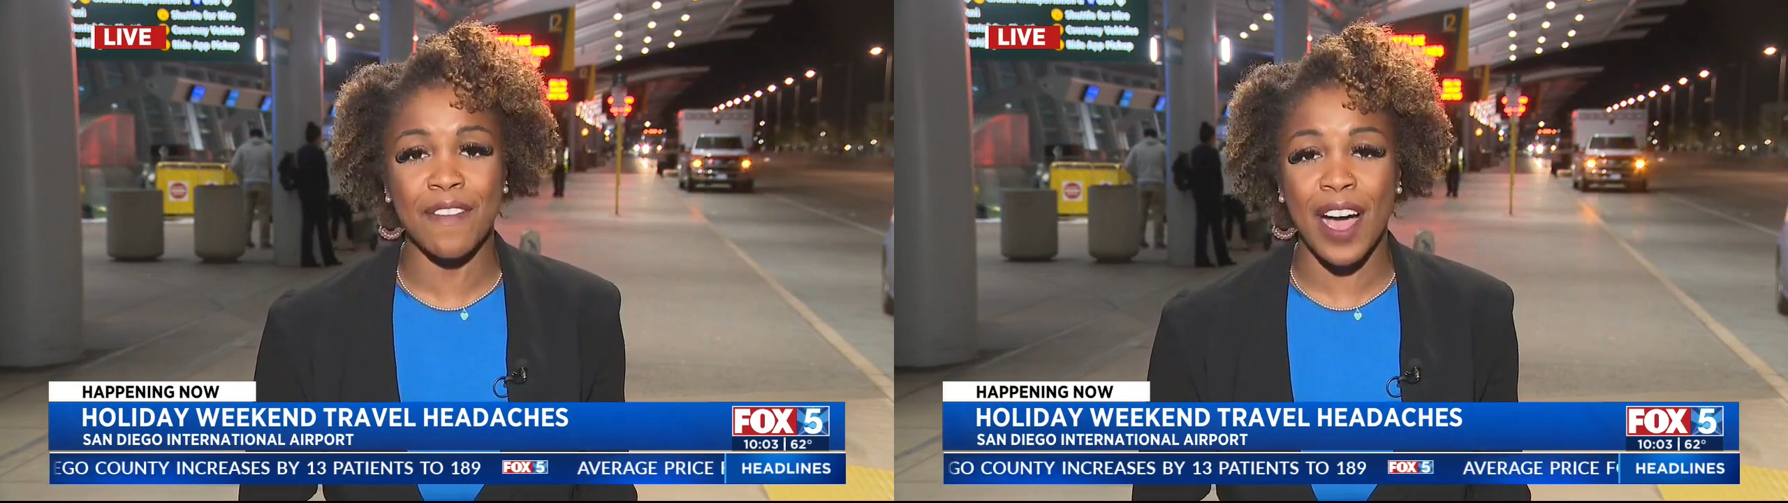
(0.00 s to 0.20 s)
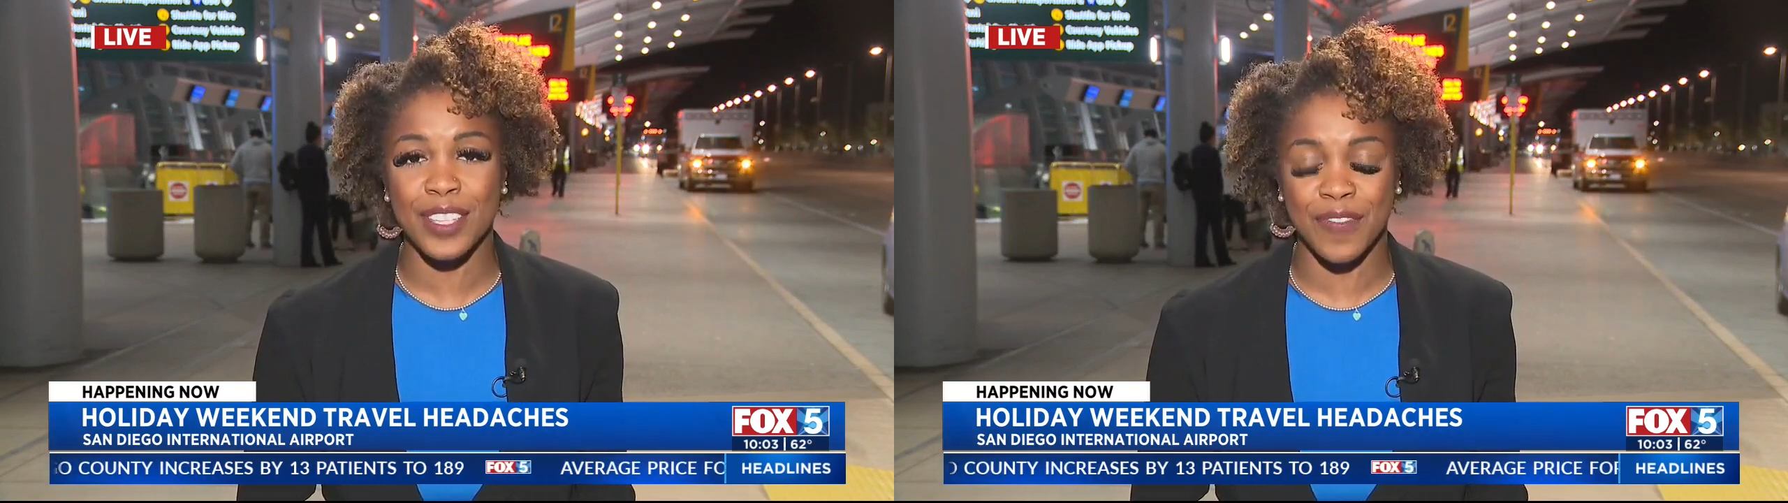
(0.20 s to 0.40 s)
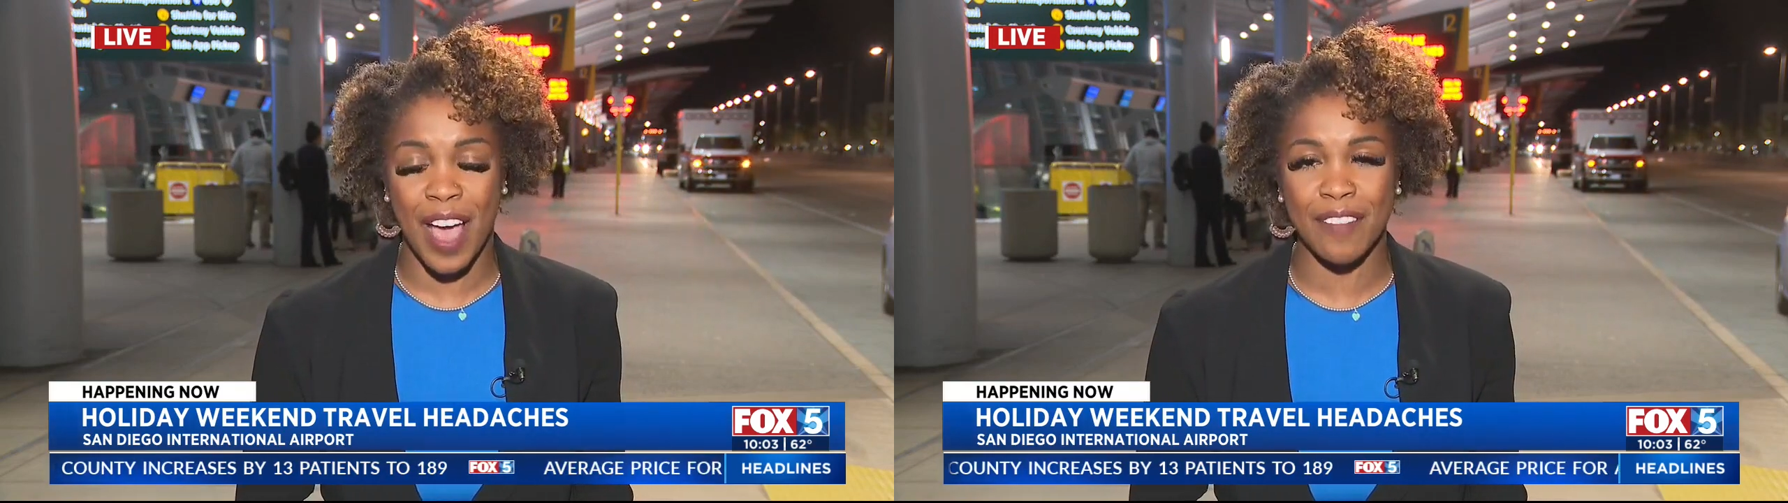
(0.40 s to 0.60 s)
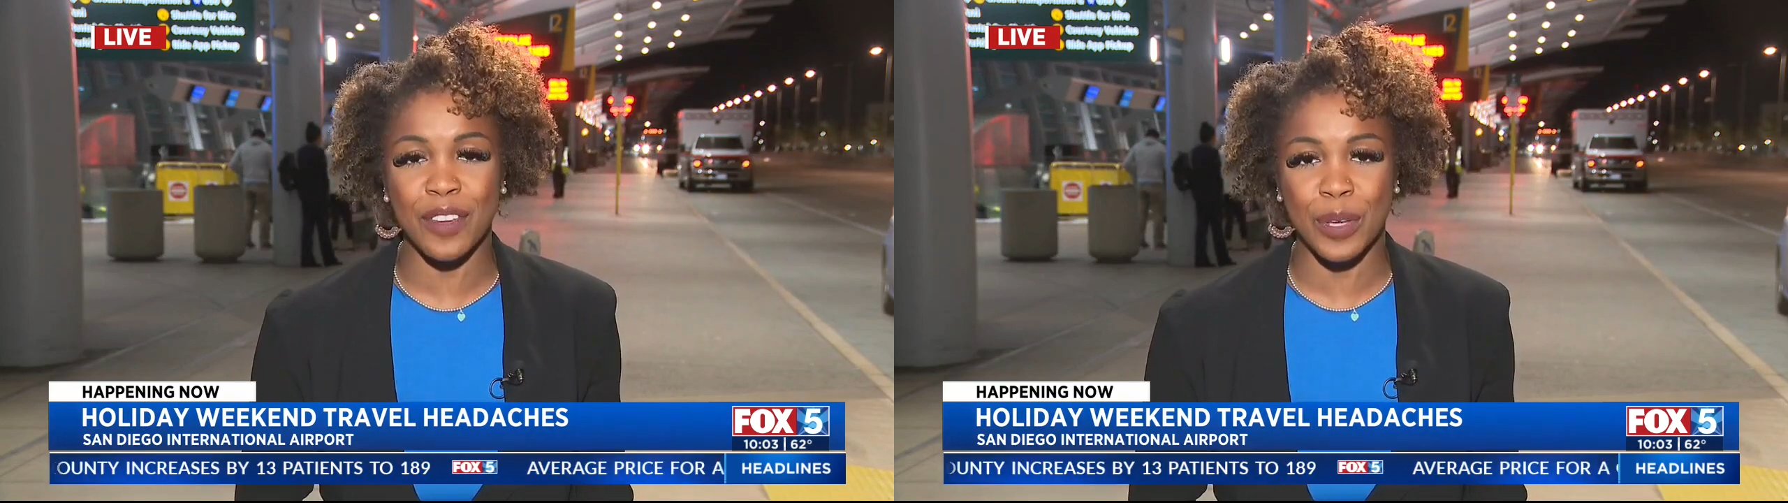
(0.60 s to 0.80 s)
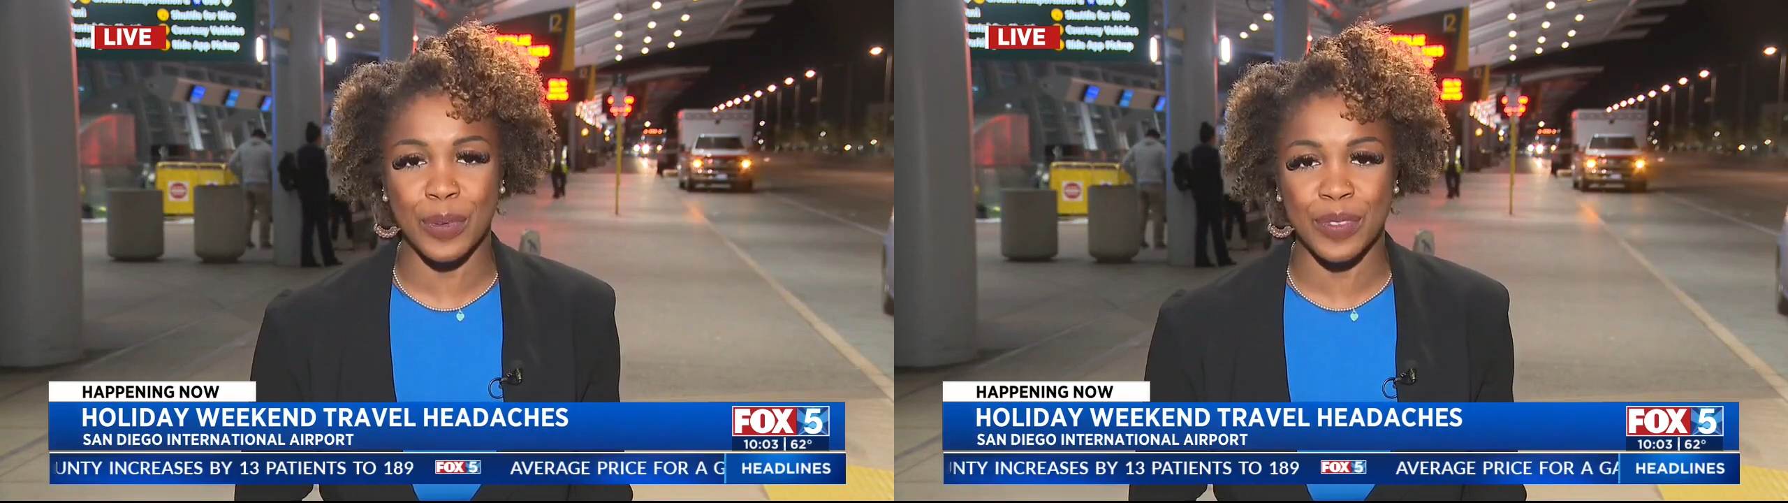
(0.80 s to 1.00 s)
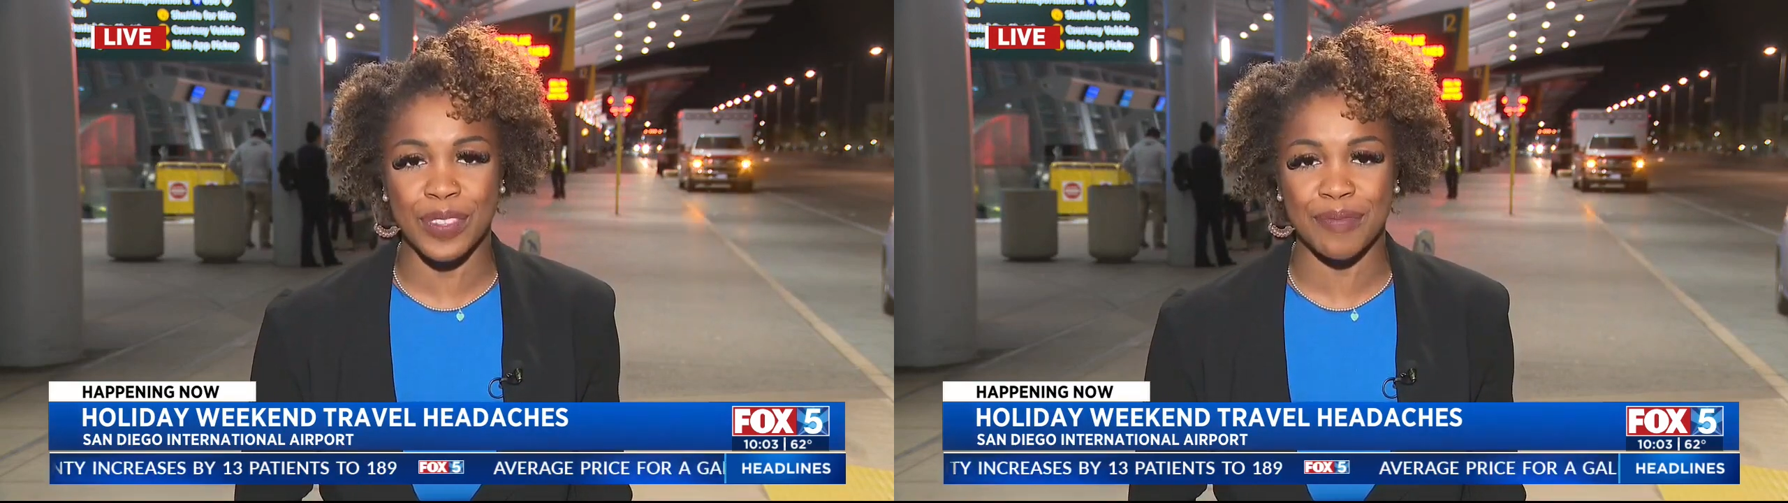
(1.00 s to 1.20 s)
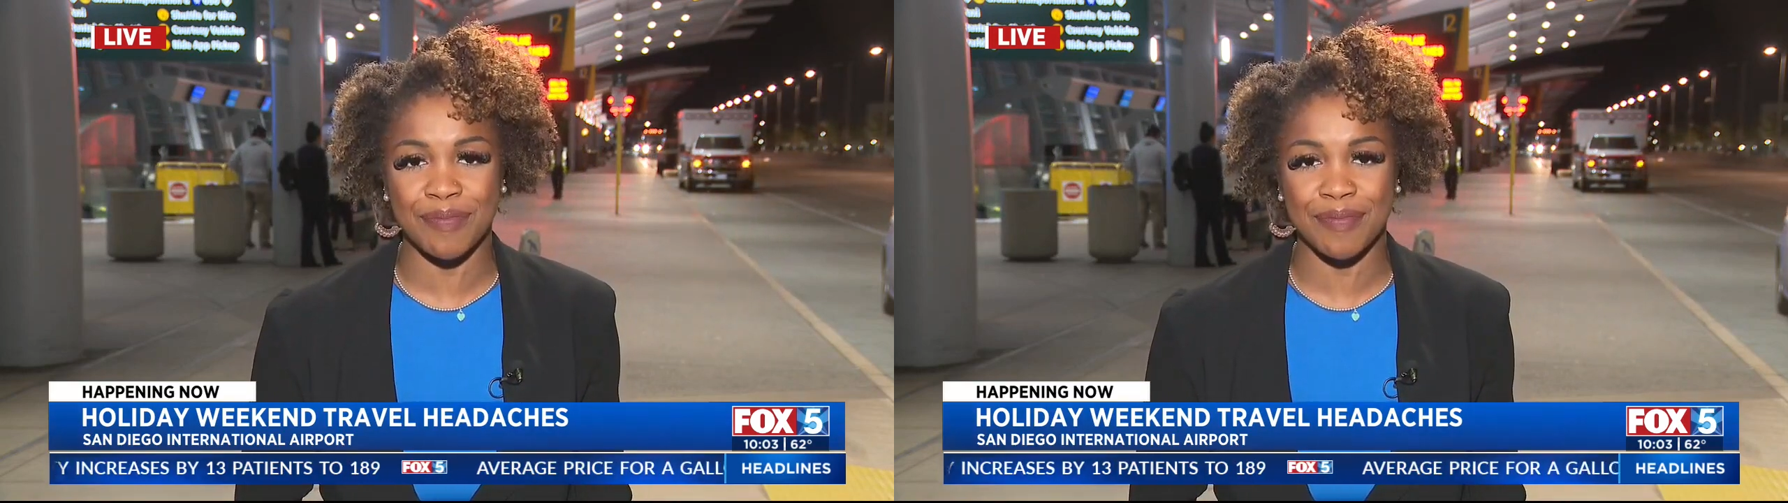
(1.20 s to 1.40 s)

Fox 5 News.